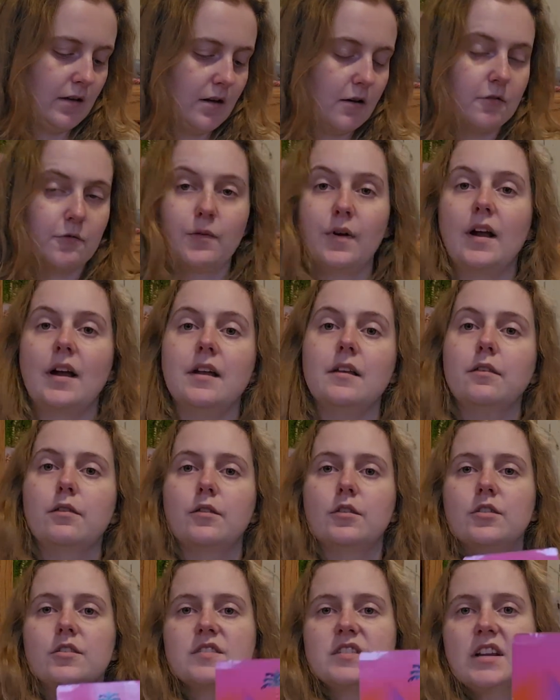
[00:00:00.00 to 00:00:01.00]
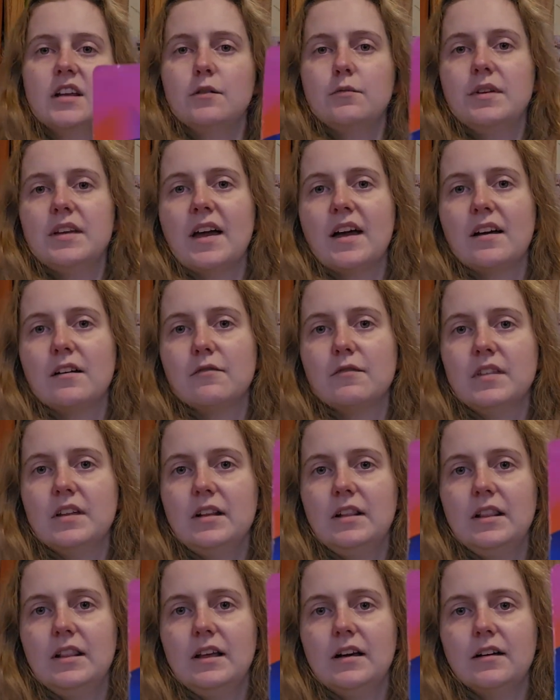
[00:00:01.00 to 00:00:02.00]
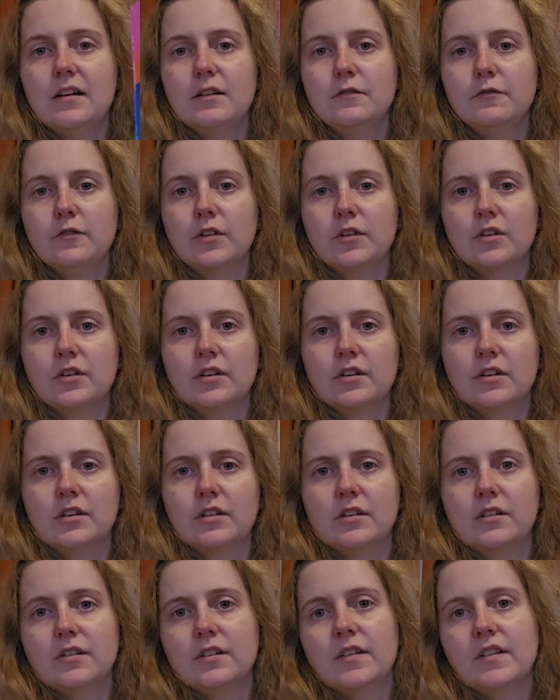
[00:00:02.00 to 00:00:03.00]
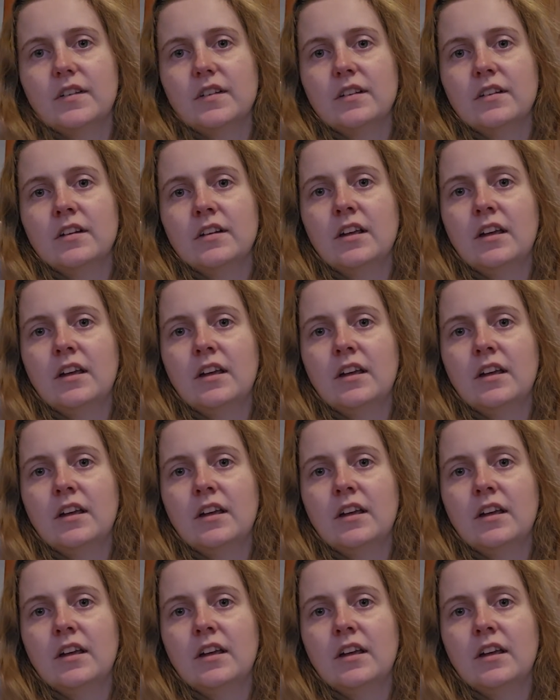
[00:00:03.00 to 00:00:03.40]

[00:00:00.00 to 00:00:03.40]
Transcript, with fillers: All right, Thursday, we have the Lovers.